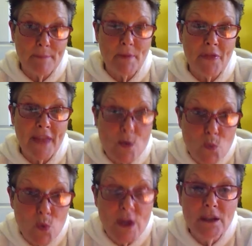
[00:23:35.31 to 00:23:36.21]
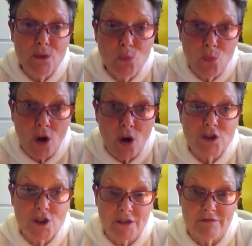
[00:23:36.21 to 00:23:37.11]
but they will
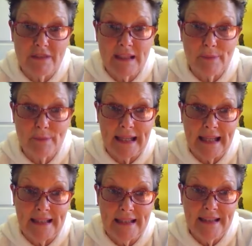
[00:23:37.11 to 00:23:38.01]
watch the replay.